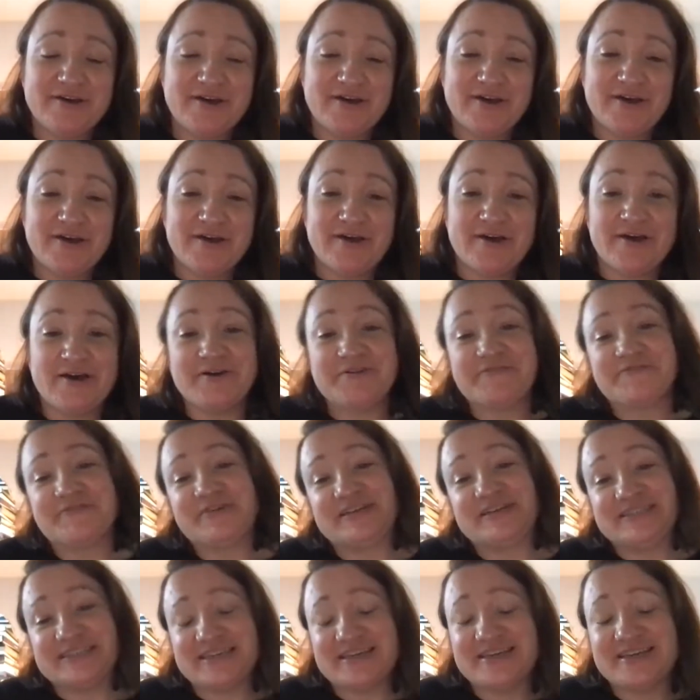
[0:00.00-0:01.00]
are half
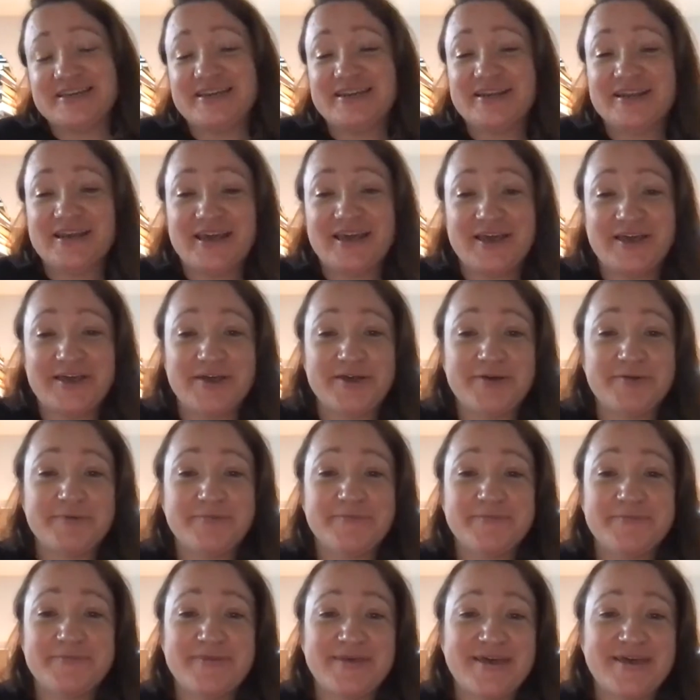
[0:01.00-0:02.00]
Indian,
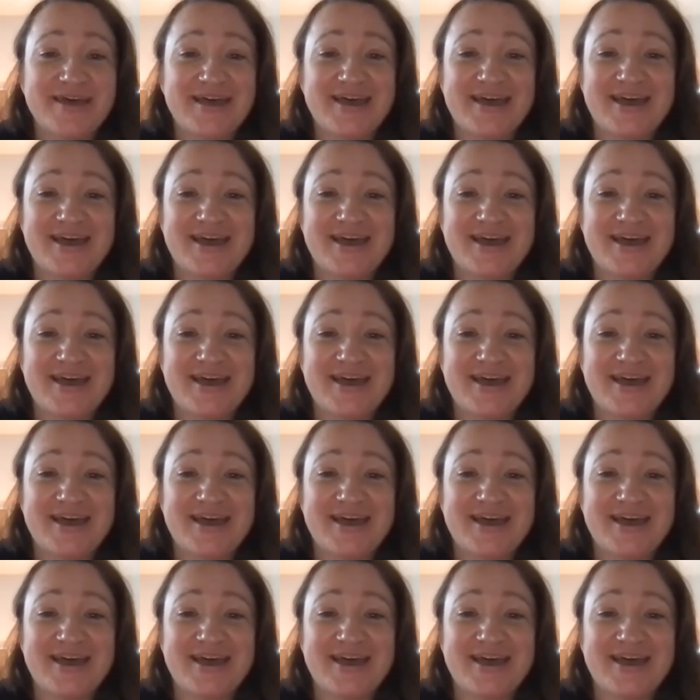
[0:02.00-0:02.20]
um,